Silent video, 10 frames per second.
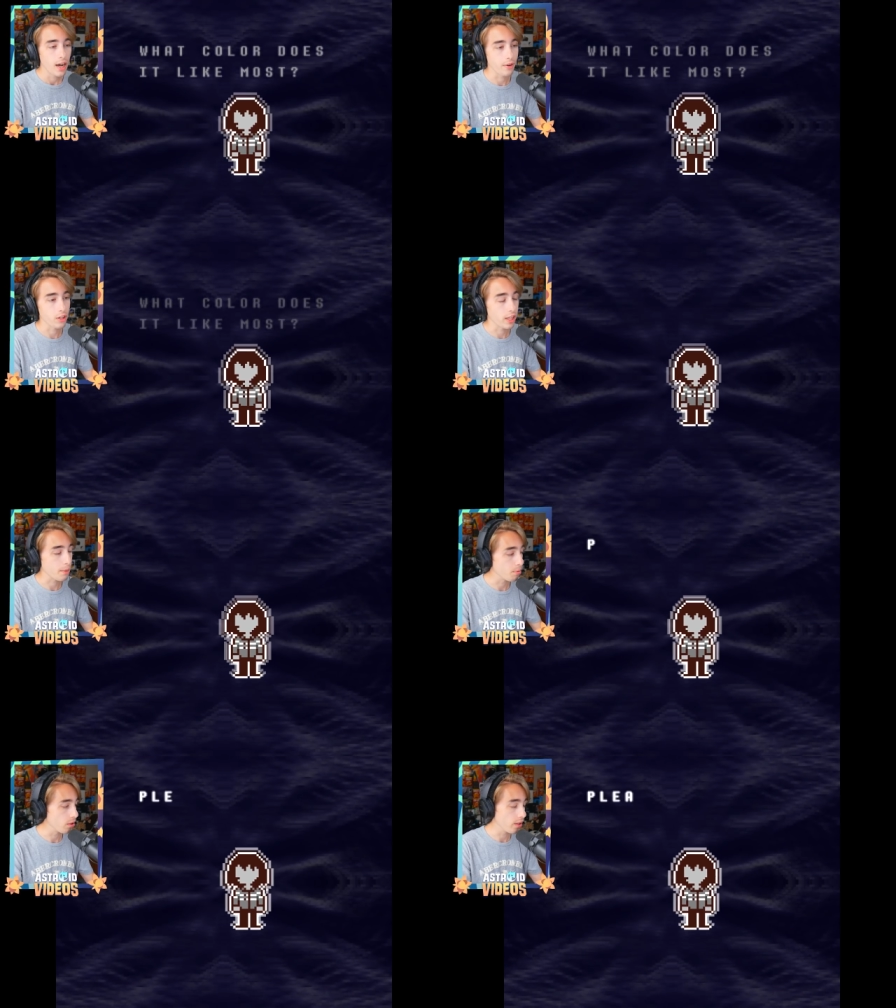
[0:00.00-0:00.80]
I really
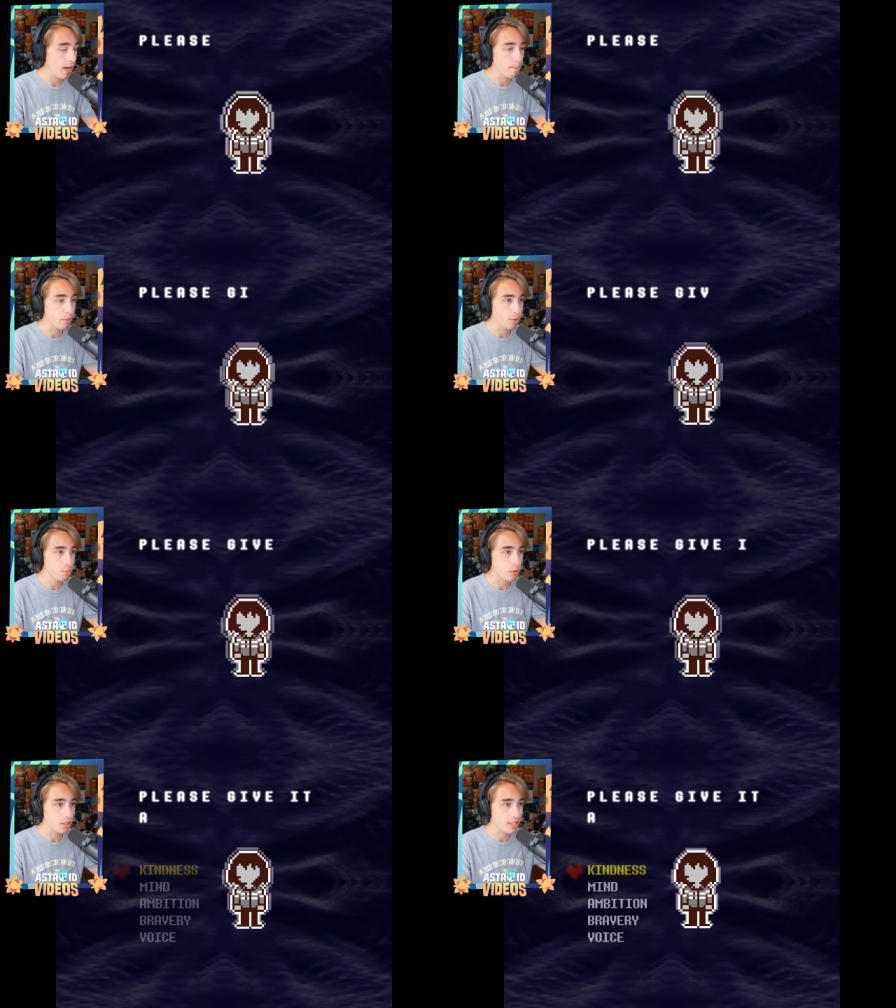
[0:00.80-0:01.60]
like blue a lot. Blue is
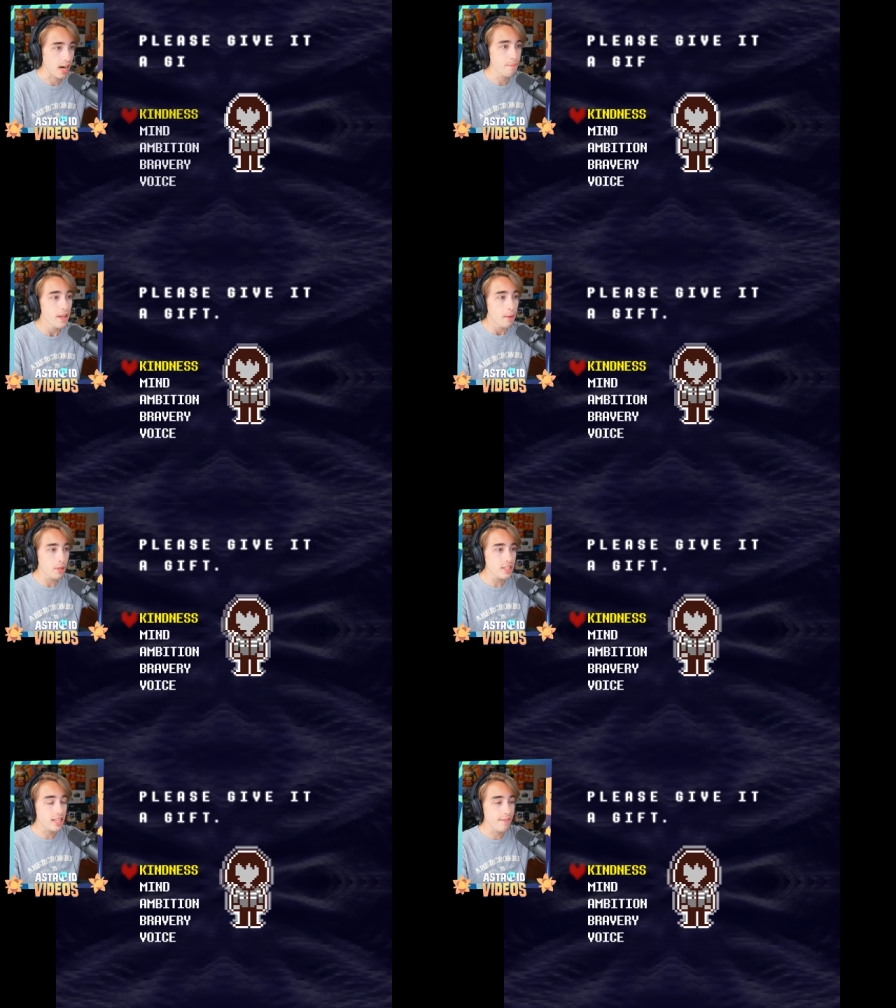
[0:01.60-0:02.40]
pretty solid.
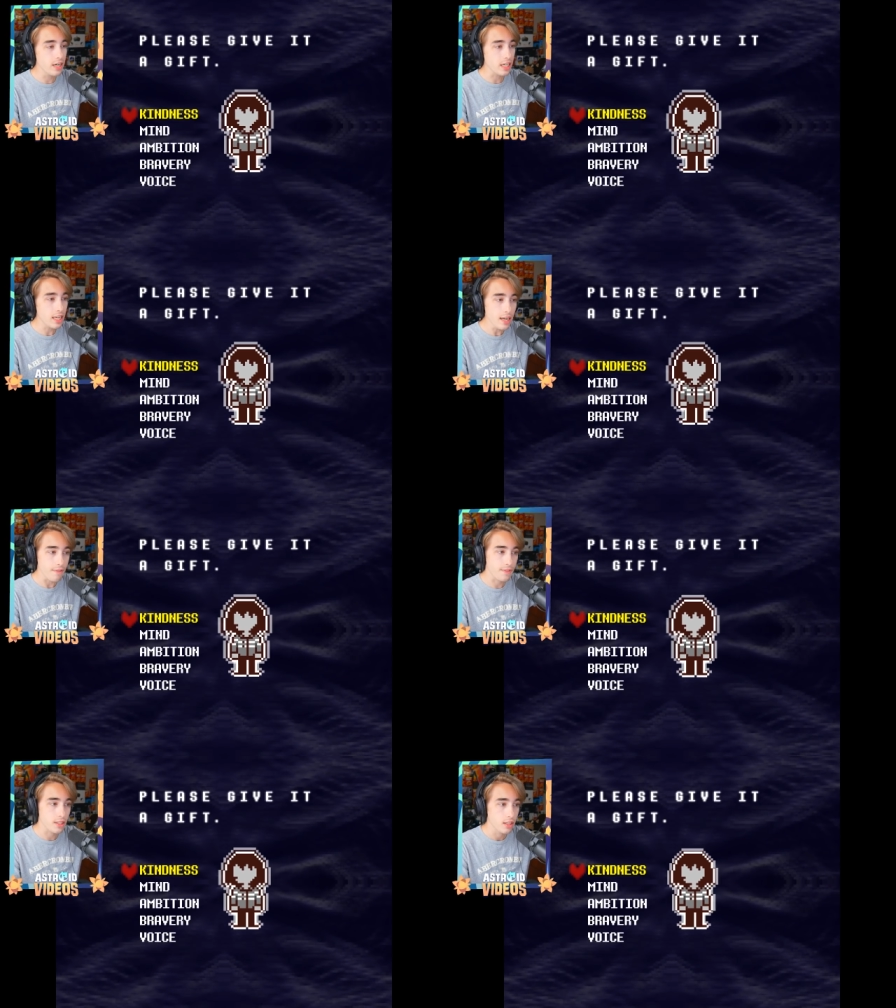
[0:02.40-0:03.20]
Please give it a
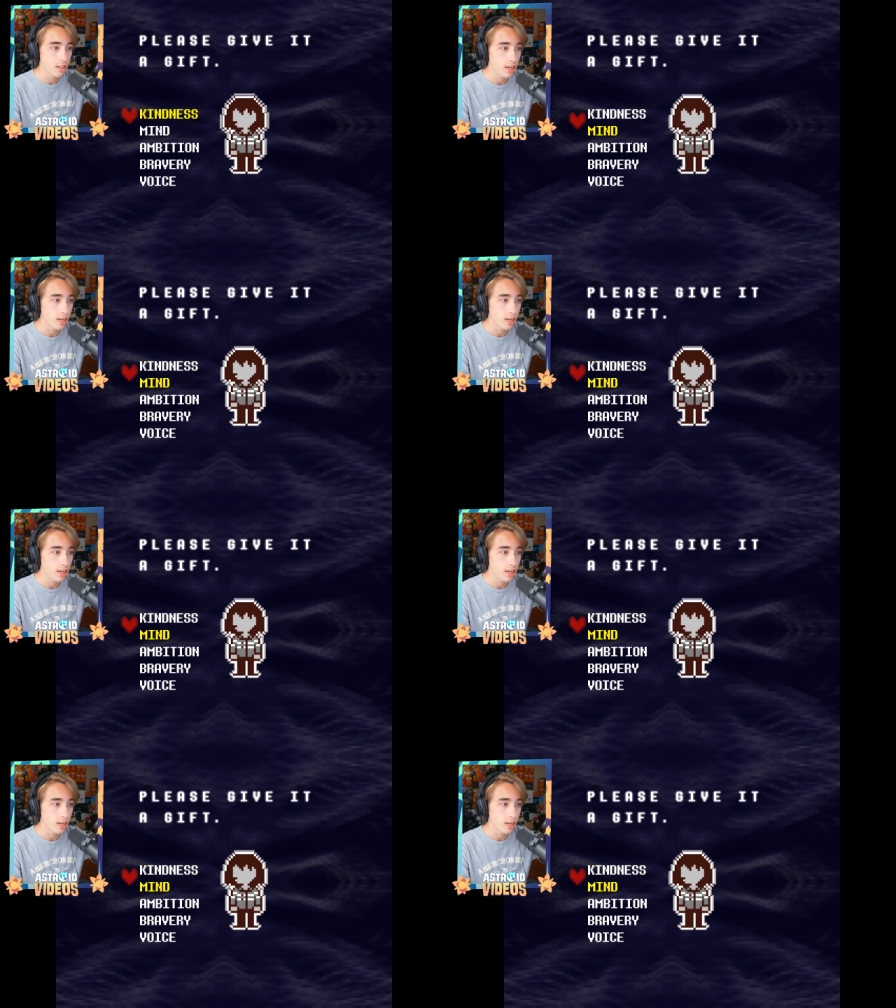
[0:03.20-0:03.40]
gift.